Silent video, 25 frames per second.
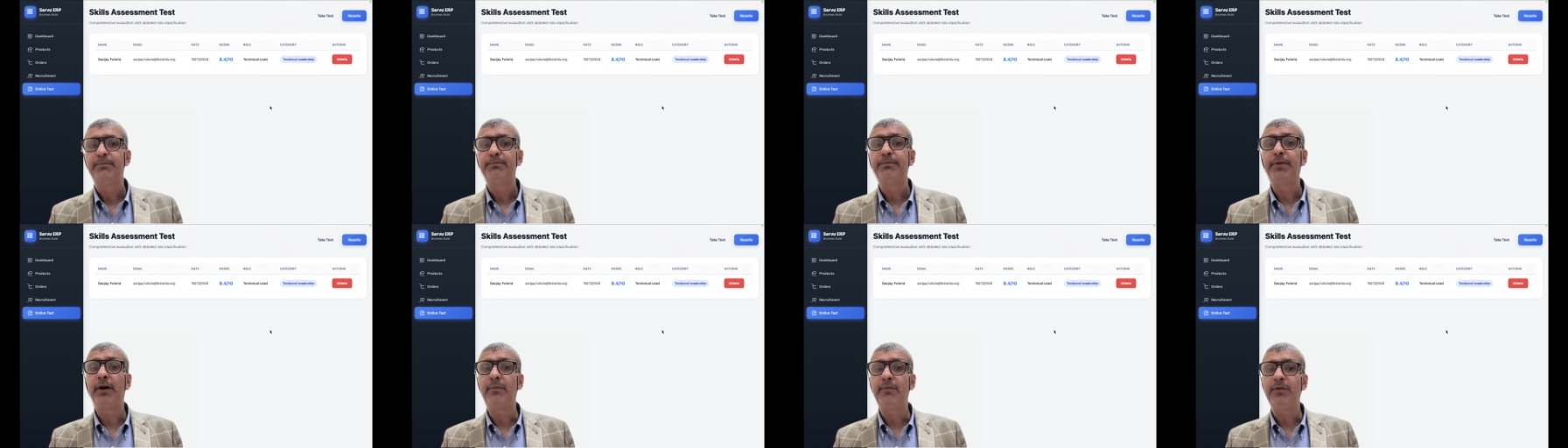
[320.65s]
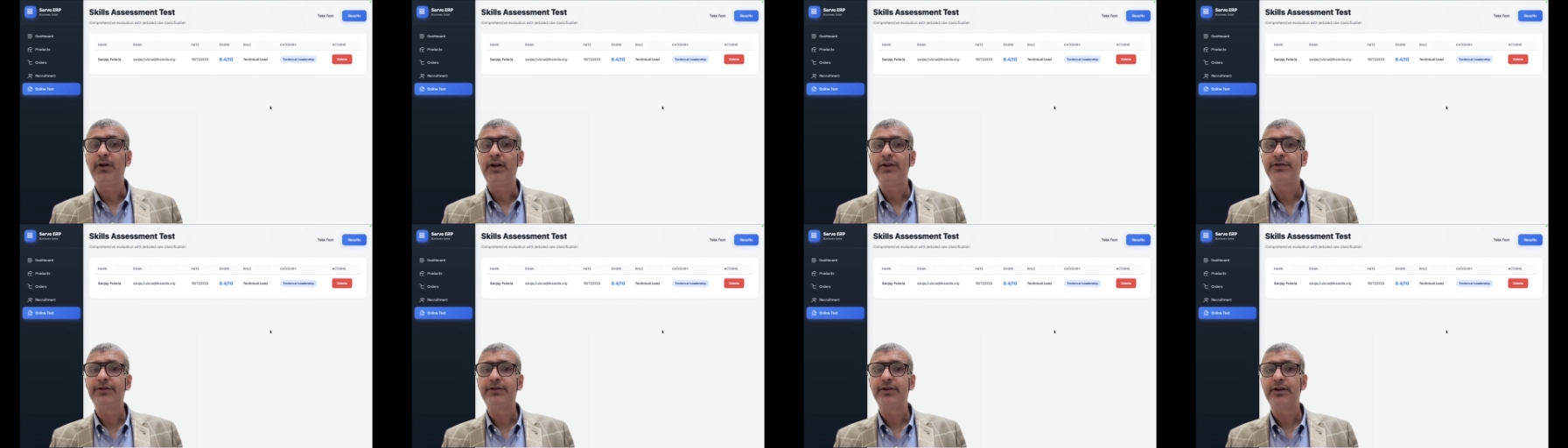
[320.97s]

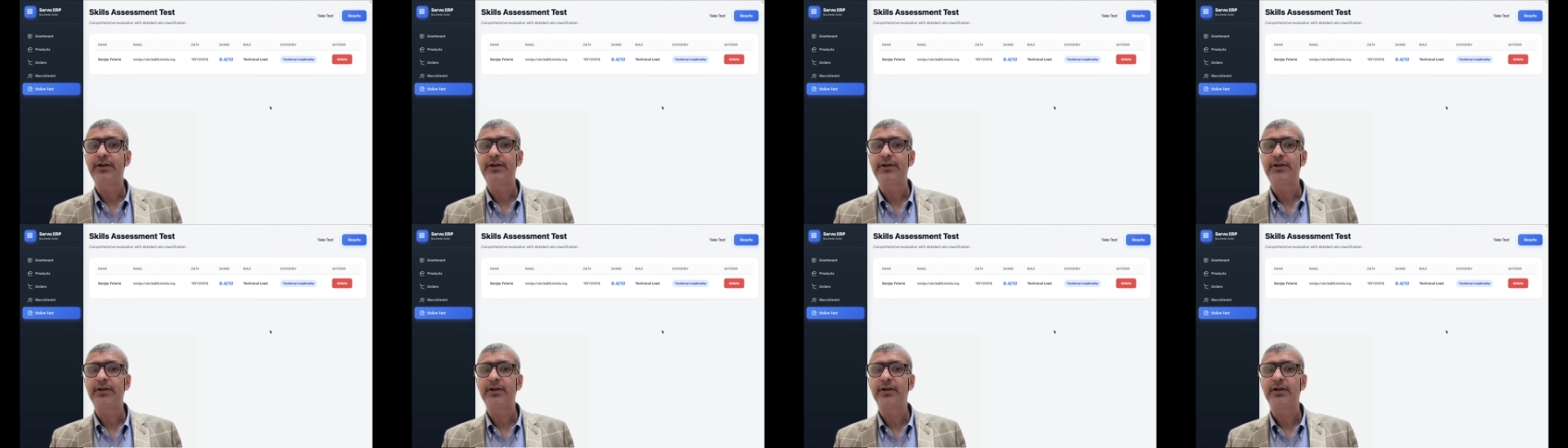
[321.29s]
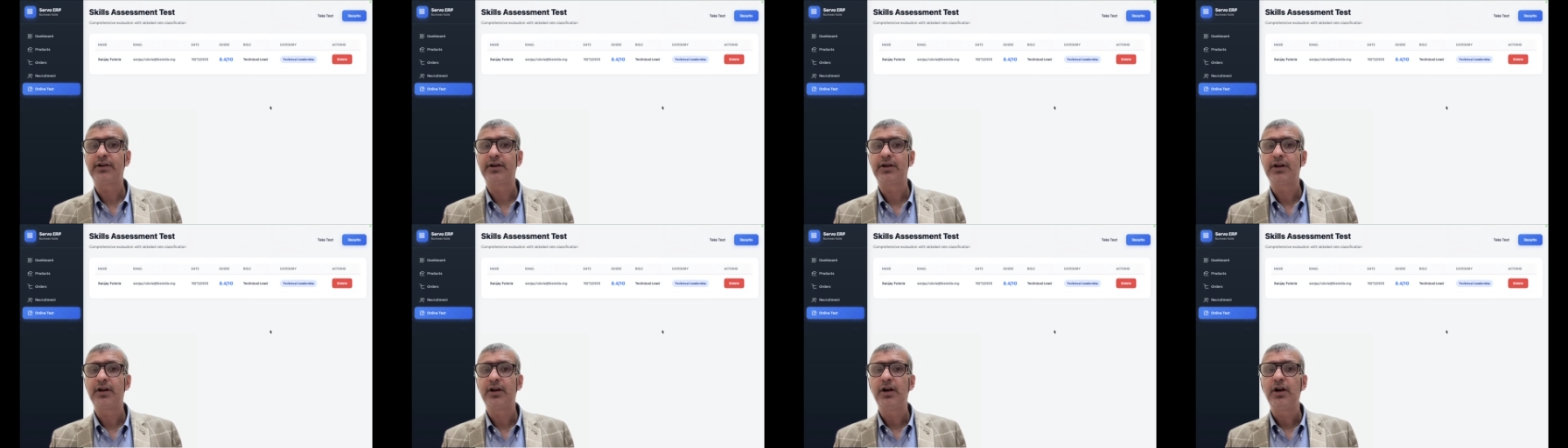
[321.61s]
publish it
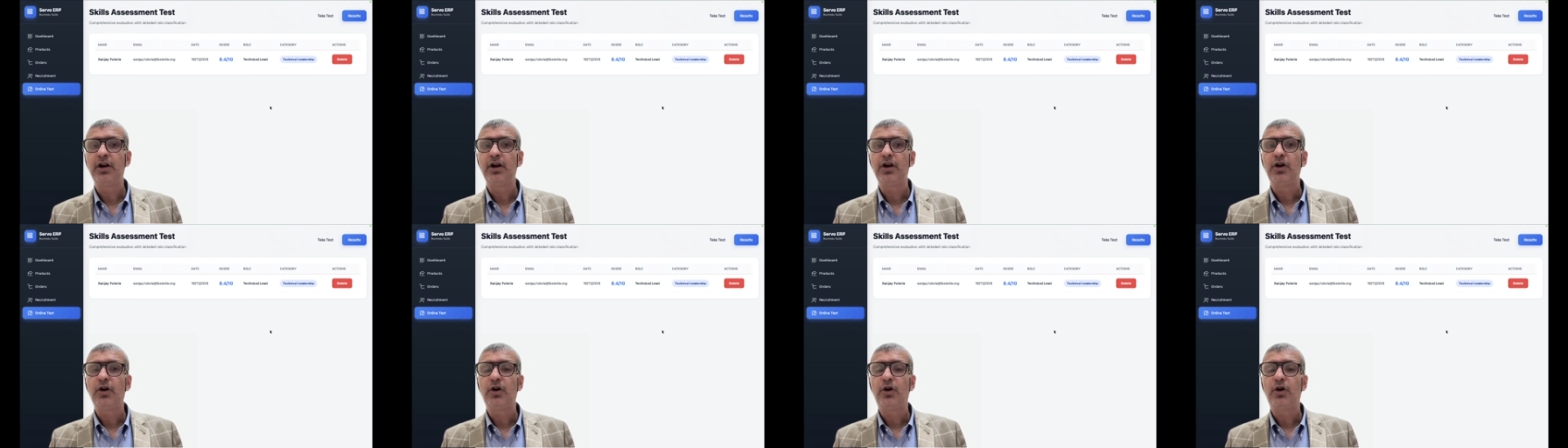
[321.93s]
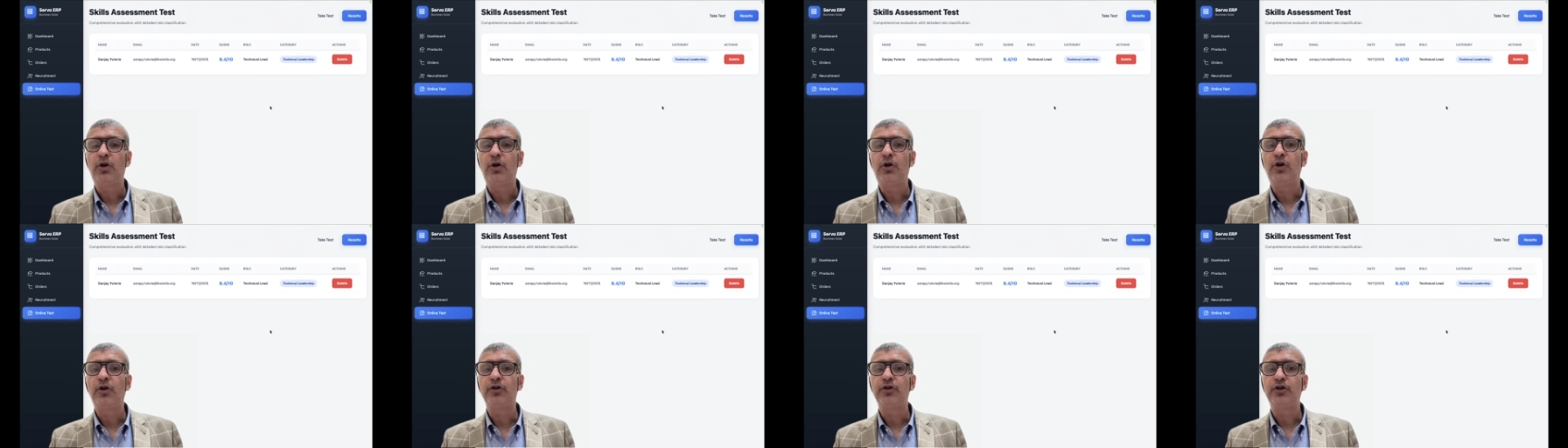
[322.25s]

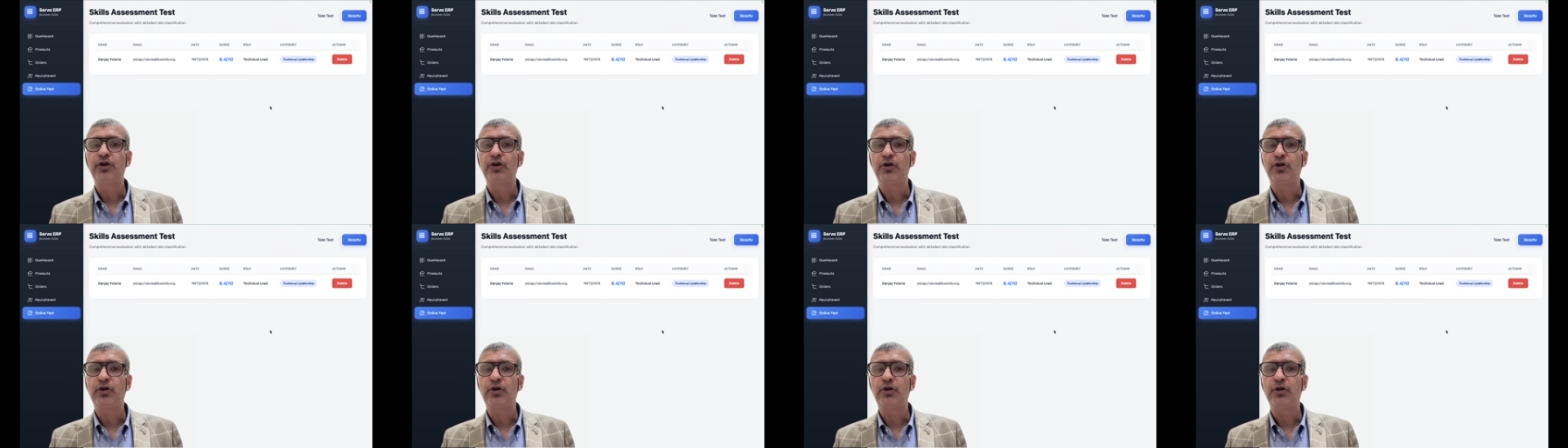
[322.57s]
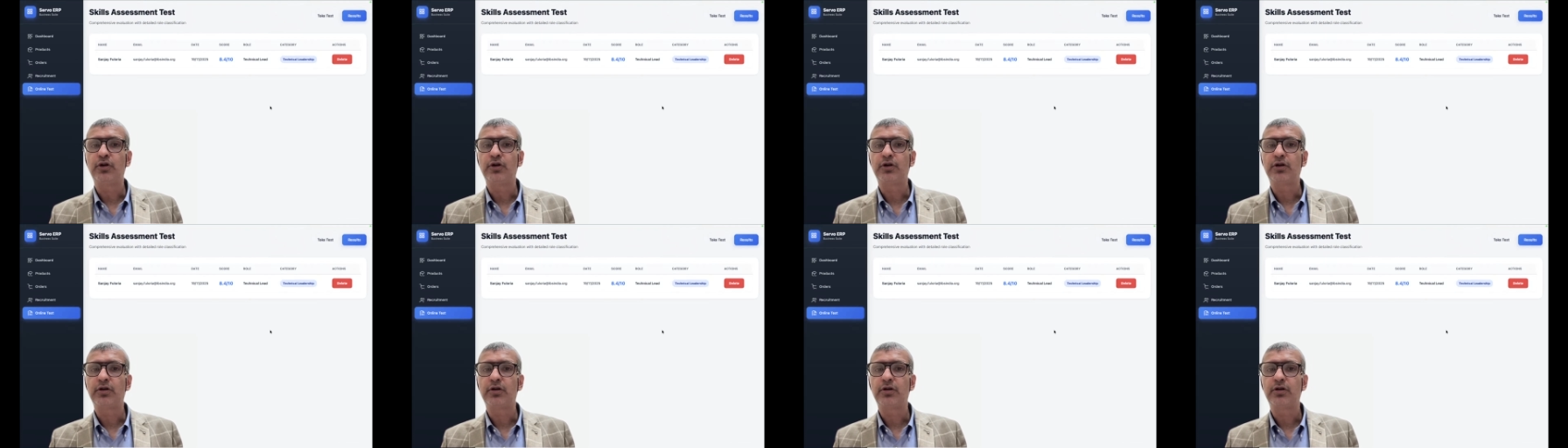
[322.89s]
on
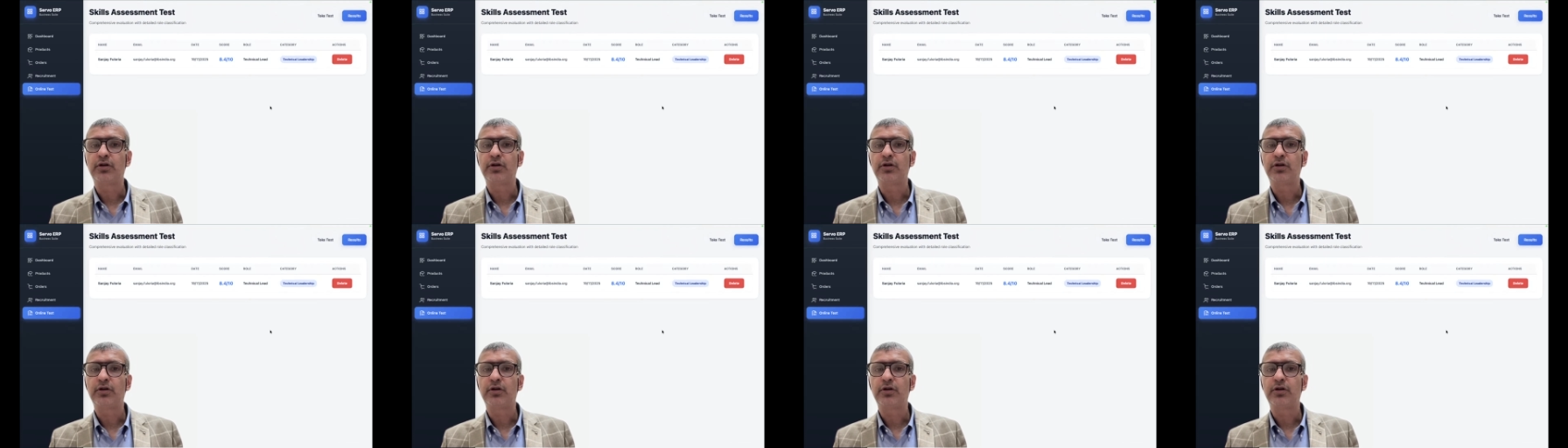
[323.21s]
your